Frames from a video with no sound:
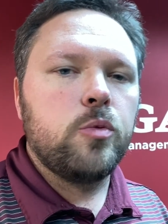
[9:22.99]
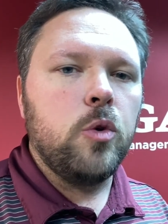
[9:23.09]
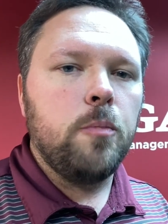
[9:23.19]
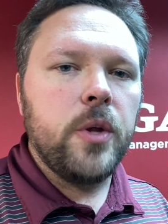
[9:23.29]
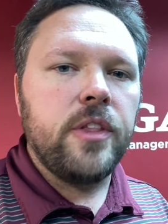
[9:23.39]
we'll
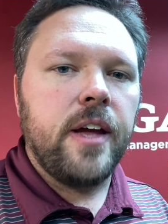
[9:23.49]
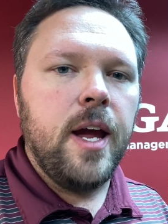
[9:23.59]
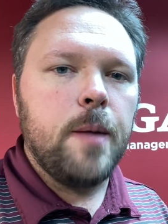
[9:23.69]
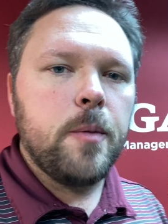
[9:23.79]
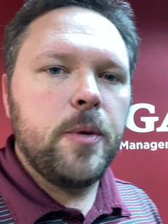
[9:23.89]
put the
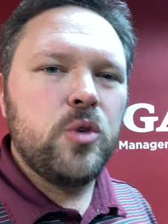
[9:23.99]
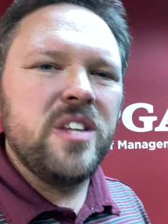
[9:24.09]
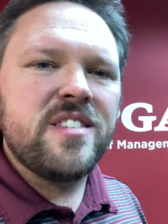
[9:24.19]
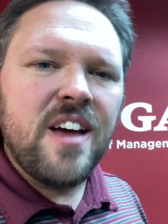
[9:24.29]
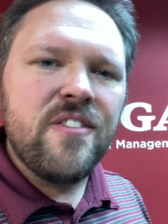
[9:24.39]
camera between
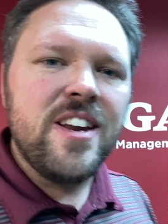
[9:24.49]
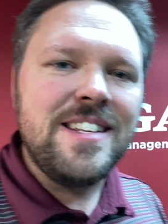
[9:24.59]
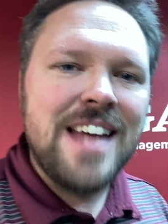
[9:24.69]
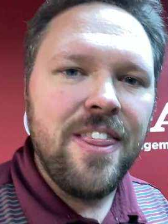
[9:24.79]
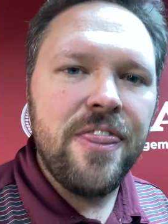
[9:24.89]
7,000 and
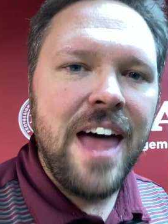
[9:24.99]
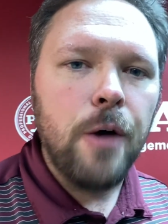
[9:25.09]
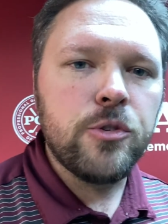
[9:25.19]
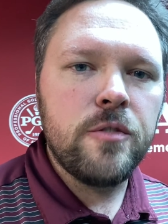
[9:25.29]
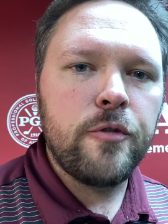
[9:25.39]

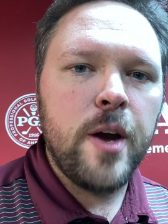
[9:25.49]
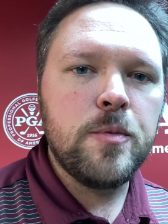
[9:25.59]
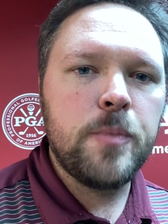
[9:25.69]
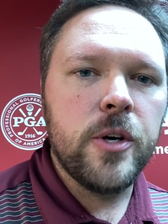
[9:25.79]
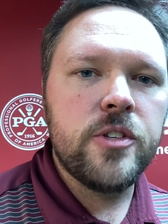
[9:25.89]
10,000 frames
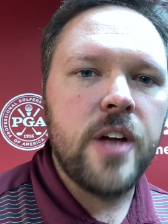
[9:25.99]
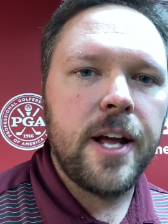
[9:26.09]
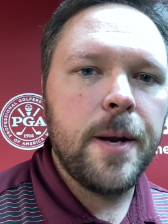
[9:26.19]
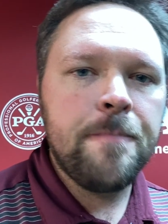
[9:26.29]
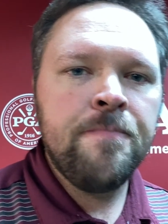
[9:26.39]
per
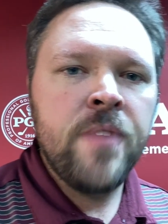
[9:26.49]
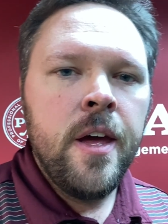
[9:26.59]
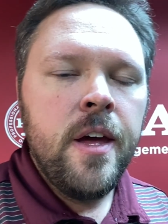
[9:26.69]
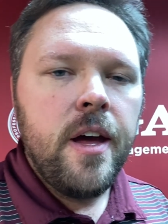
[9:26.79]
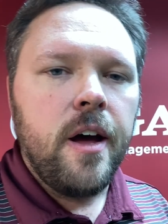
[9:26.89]
second
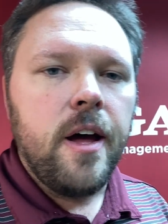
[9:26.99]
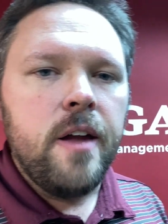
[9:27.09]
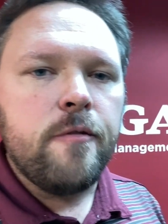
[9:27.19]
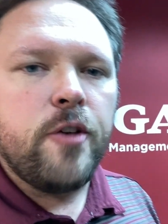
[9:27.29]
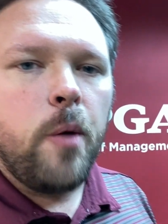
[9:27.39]

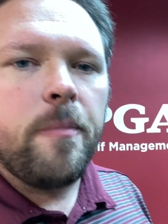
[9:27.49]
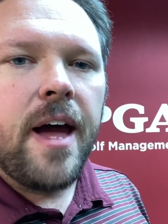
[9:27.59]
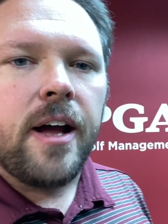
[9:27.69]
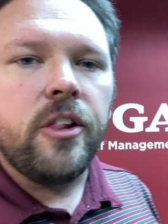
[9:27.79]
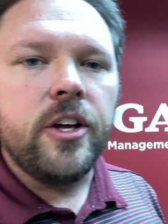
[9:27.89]
and film
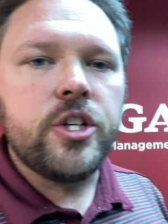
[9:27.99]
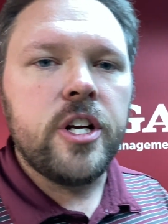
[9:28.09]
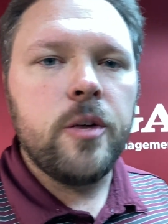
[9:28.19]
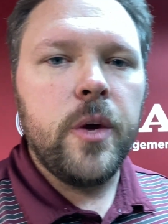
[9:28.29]
that collision.